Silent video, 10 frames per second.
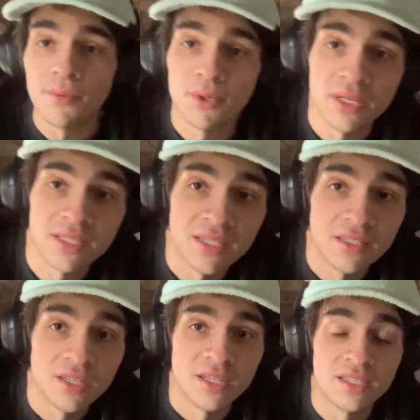would
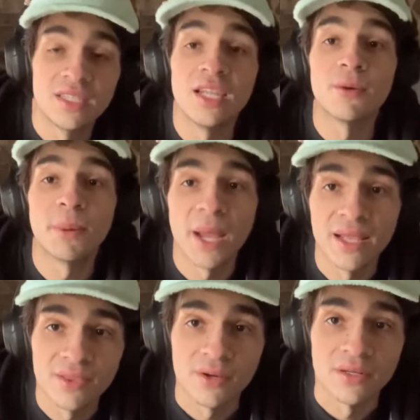listen to Steel
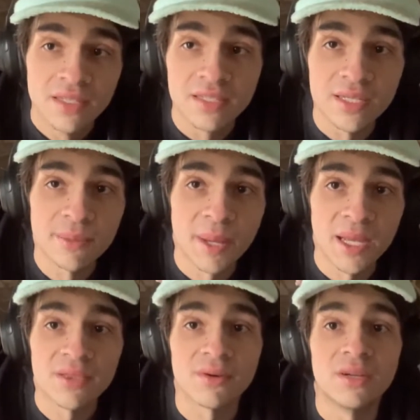Panther. Steel
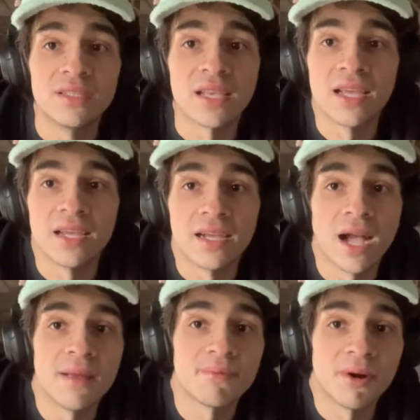Panther is a
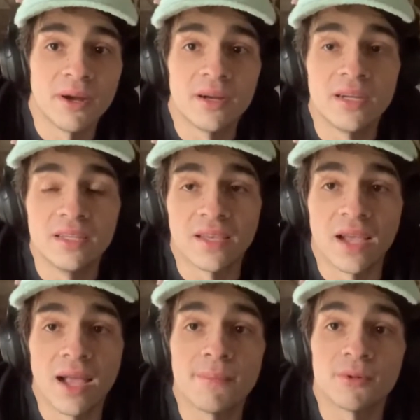hyper is
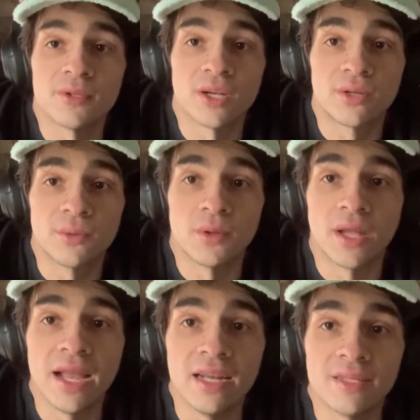a
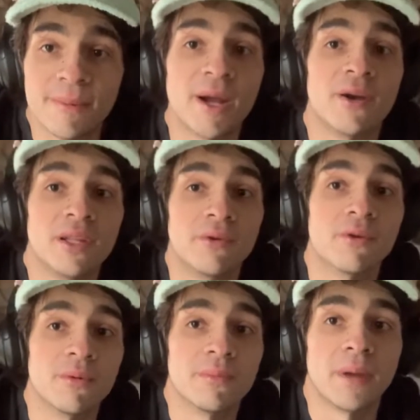hypersexual 80s parody
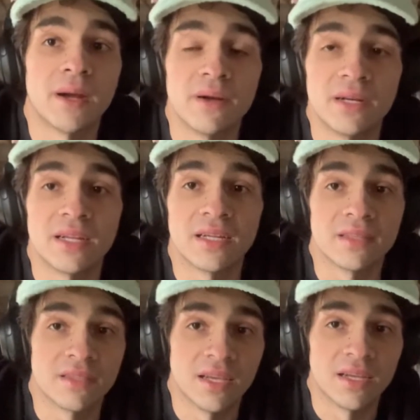group
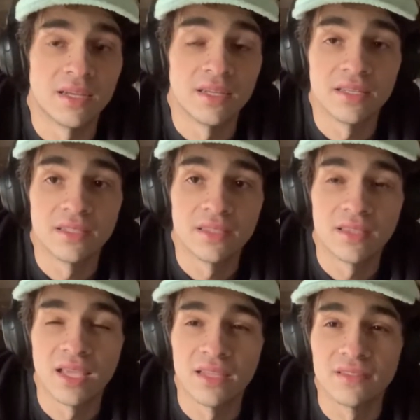parodying the
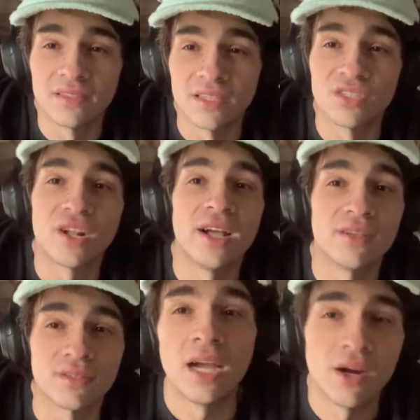things, the
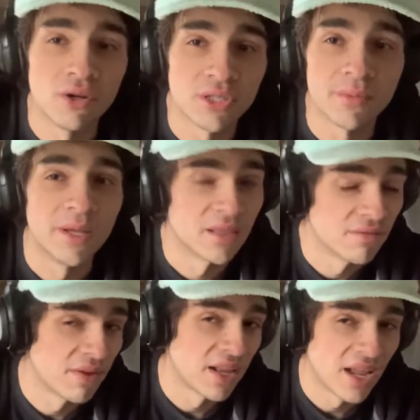styles, Aerosmith,
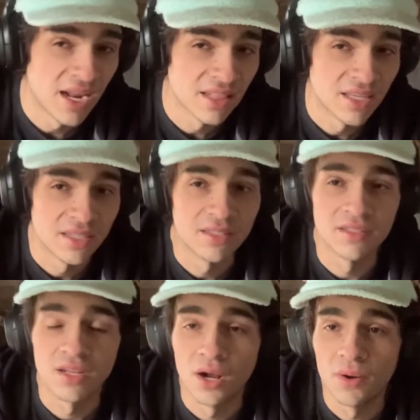Van
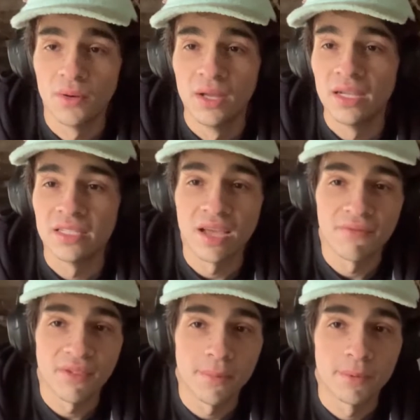Halen, you know,
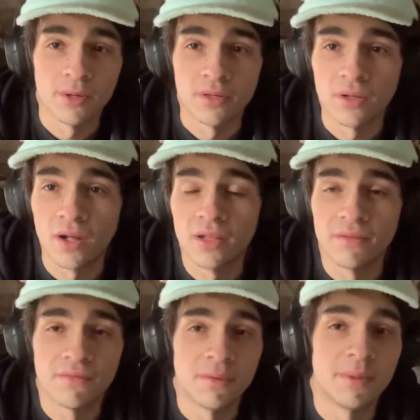Def Leppard, all
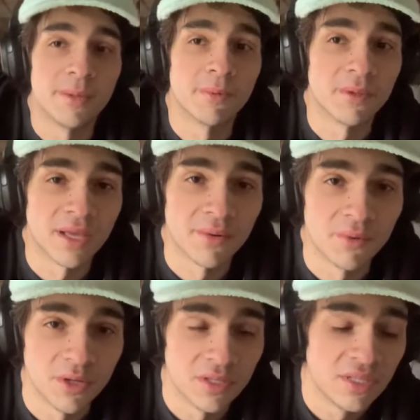of the people that
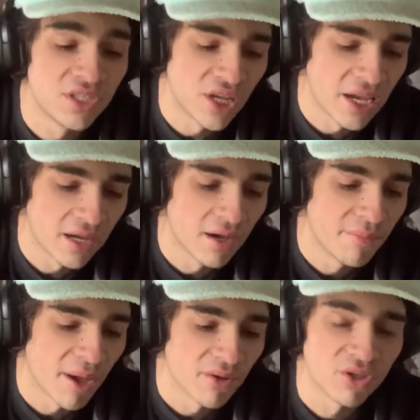would sing
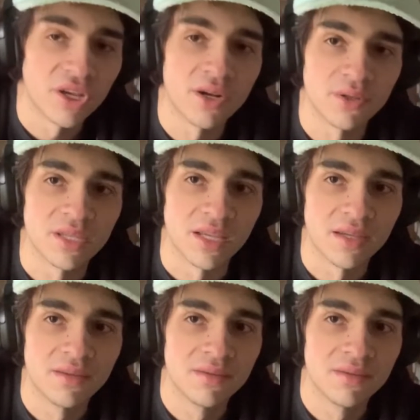about subtlety